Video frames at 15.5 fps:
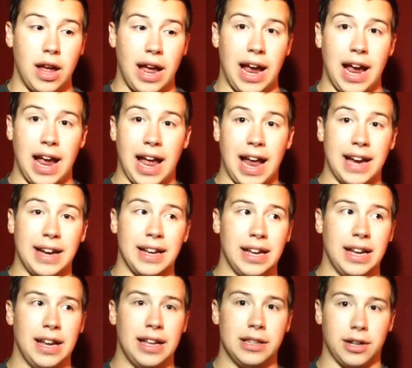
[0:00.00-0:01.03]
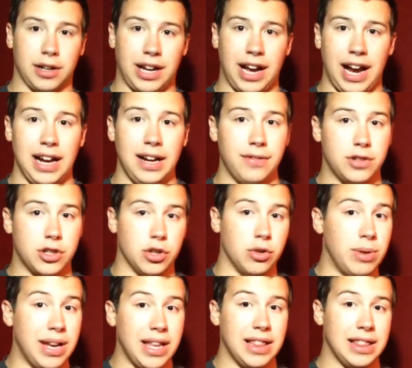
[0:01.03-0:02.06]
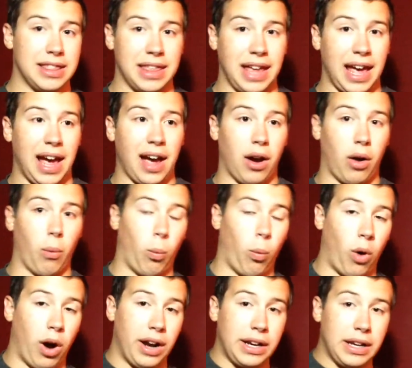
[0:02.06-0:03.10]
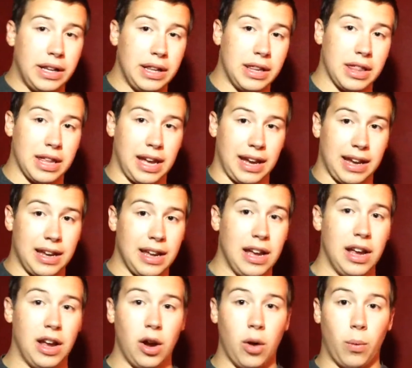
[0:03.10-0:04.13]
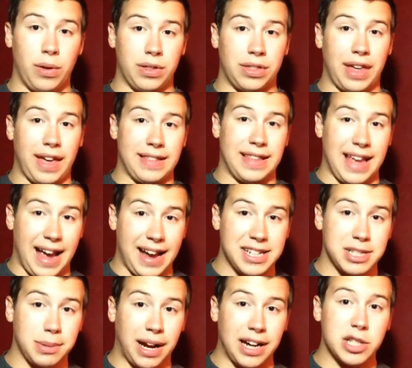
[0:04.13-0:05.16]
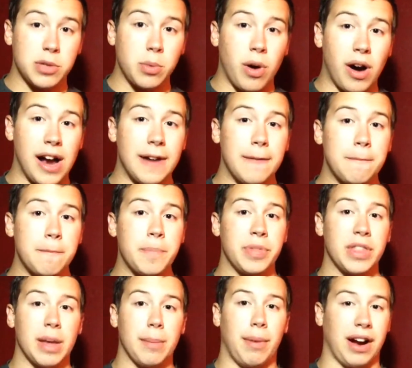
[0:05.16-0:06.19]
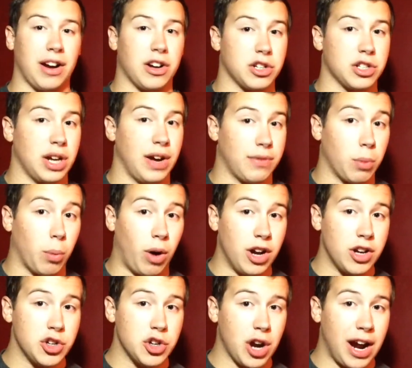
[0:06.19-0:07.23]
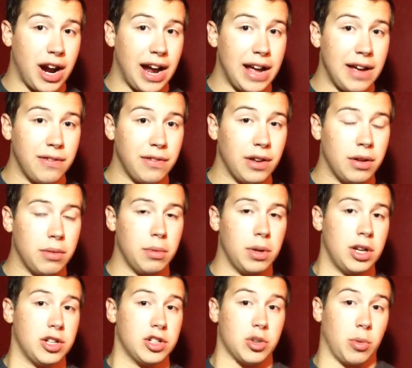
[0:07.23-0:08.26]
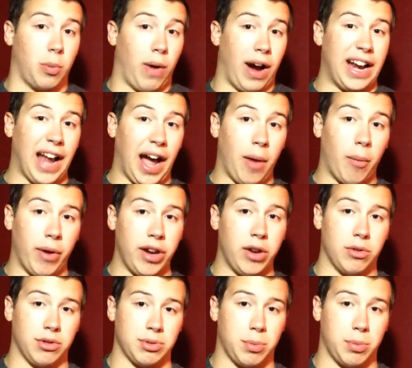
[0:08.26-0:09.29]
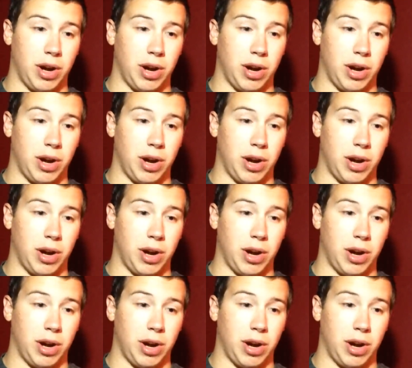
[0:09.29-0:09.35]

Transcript: And they're kind of doing that one thing with the Xbox One, Microsoft OneDrive, so why not Windows